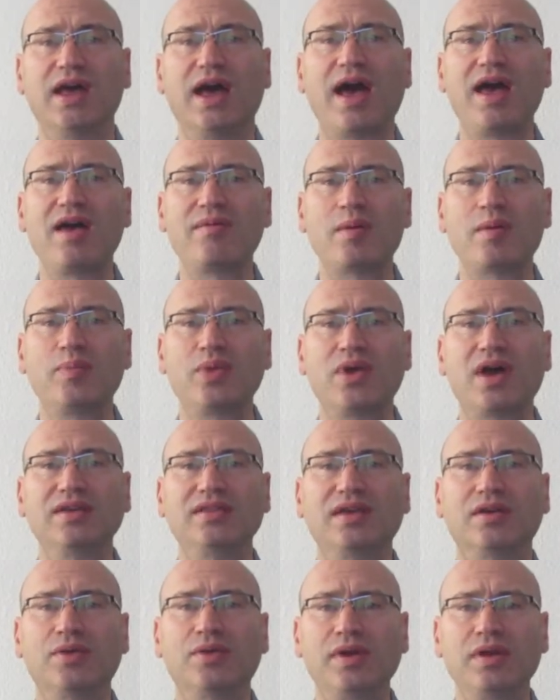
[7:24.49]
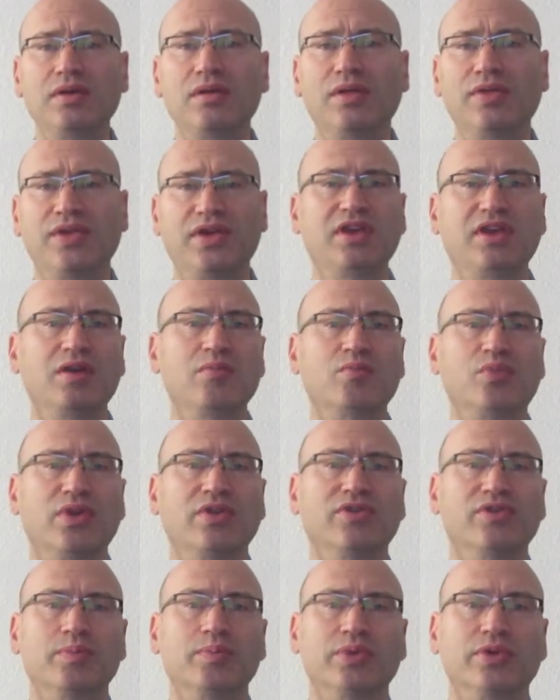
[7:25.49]
I have applied the critical thinking
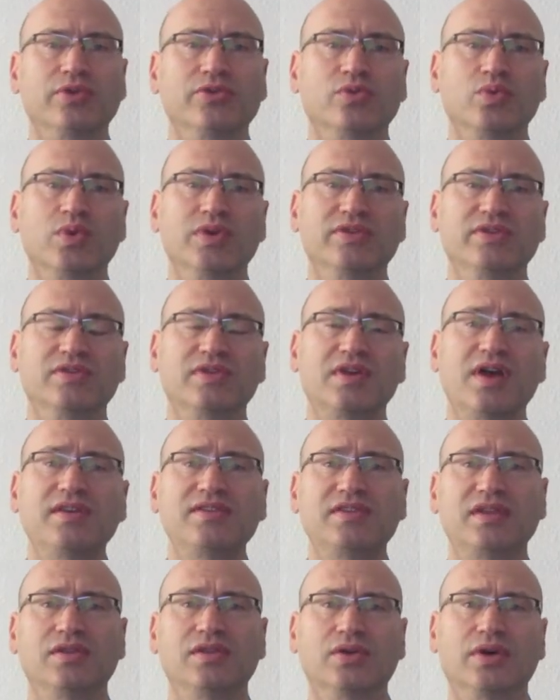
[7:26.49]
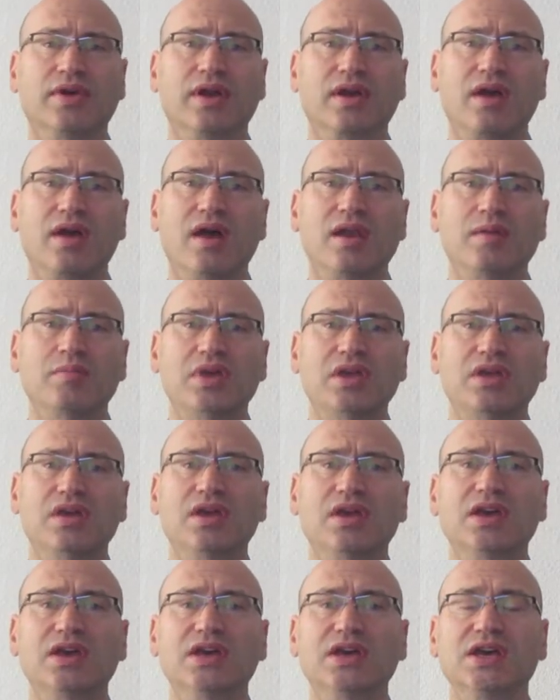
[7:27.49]
principles we discuss at Thought Academy
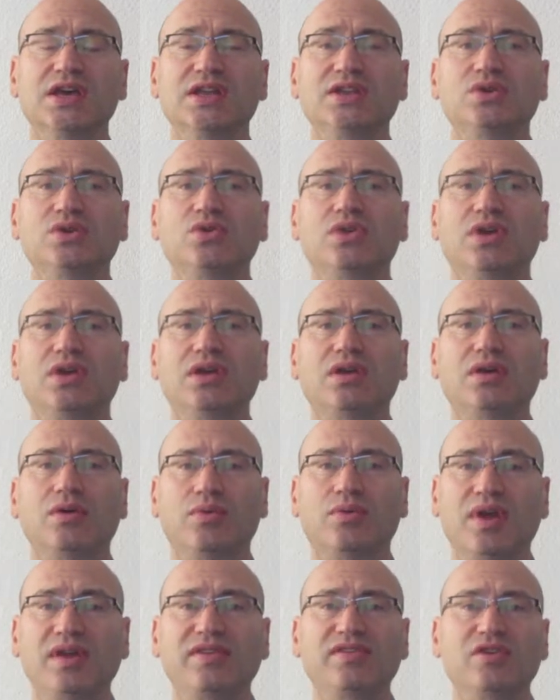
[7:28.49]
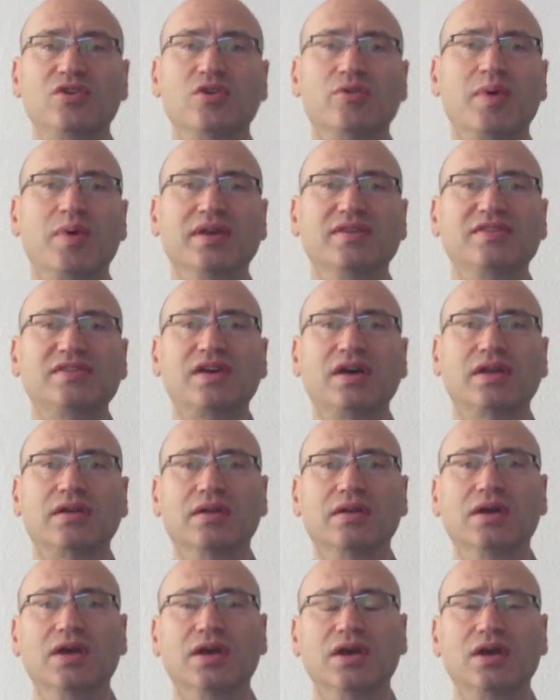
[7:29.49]
to the raising of my
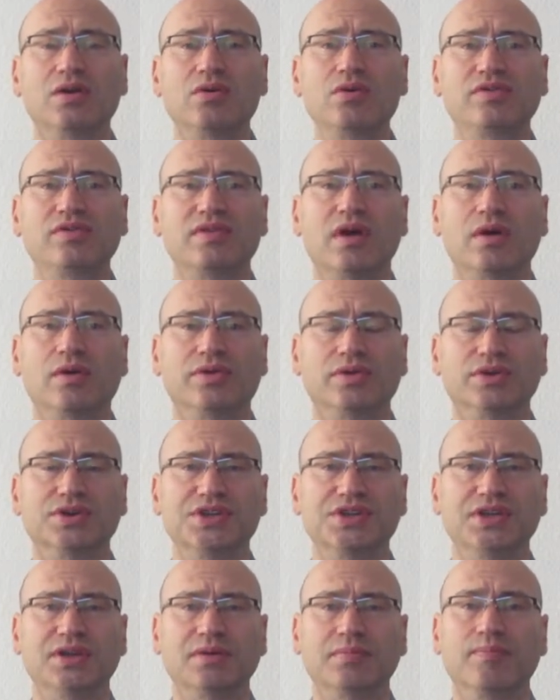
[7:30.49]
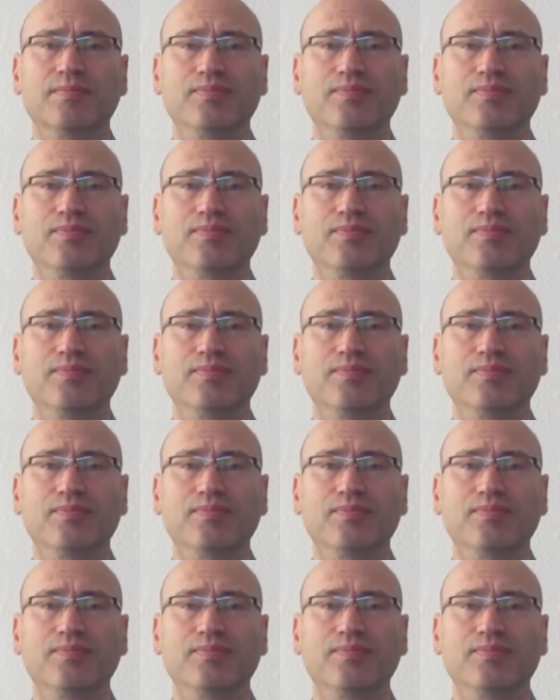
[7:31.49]
son, who is now 13.